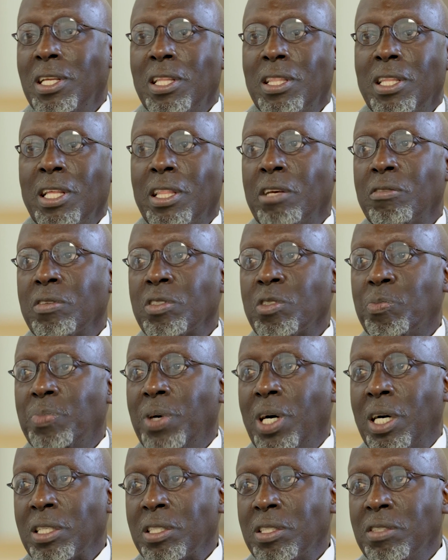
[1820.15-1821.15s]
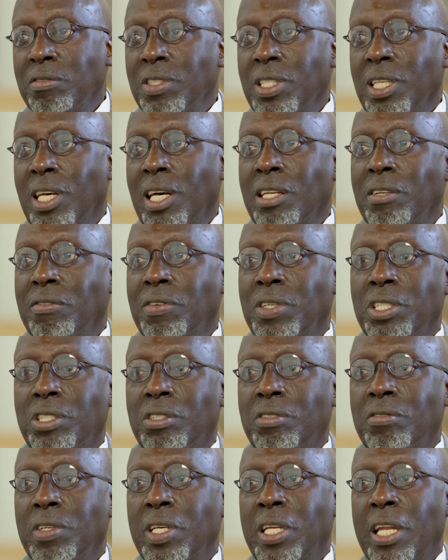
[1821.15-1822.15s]
that there was a positive side of
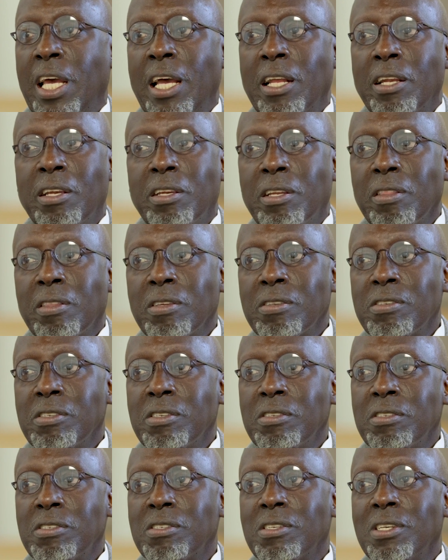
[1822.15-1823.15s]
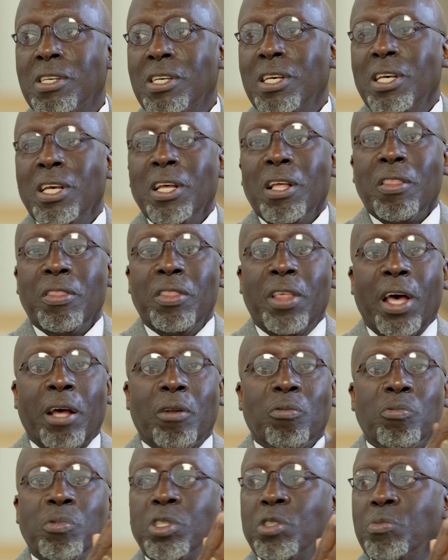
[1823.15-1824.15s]
history, an antithesis,
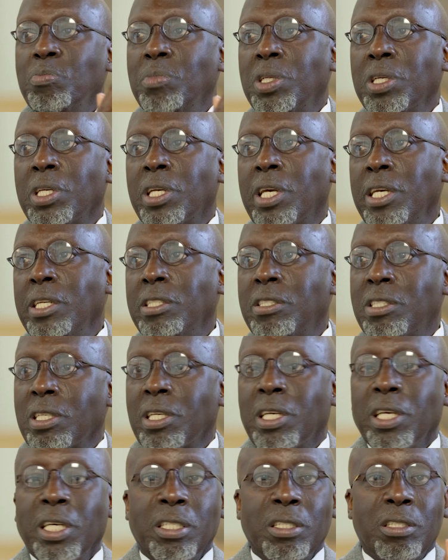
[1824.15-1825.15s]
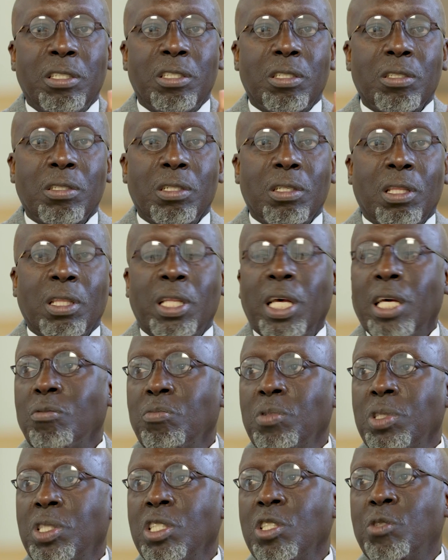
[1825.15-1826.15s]
that which mitigates against that
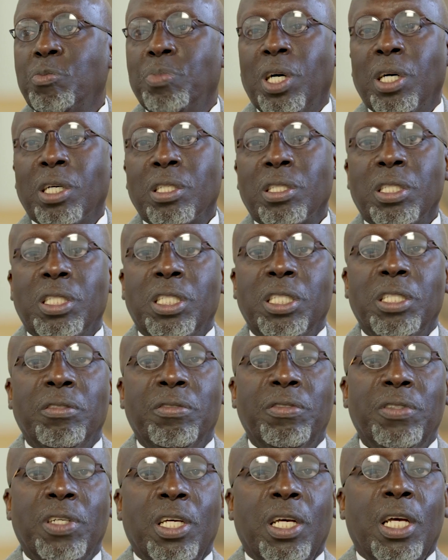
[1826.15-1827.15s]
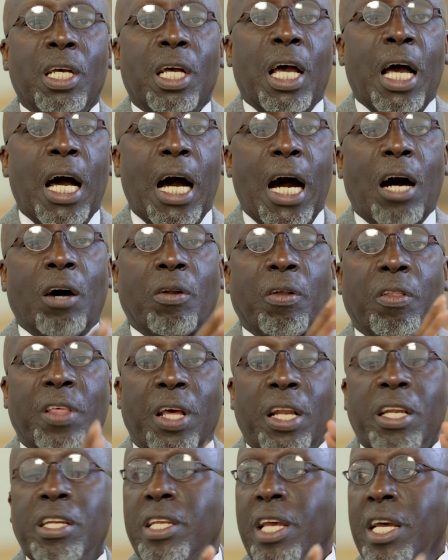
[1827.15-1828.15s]
which is positive. Out of
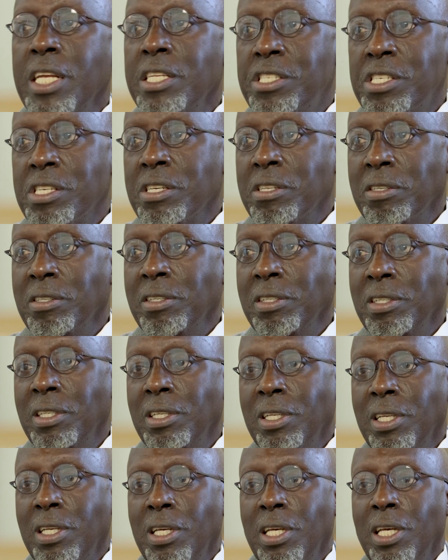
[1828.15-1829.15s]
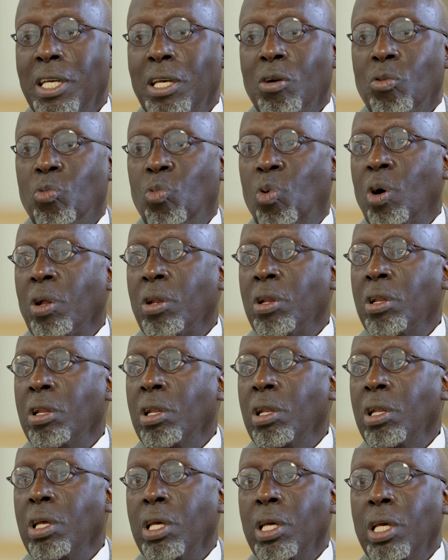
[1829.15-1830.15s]
that tension,
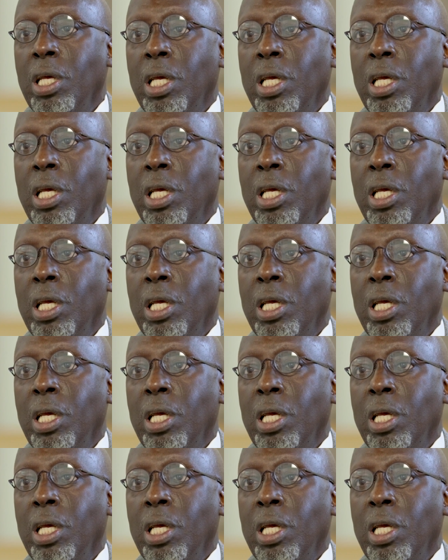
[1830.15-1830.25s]
one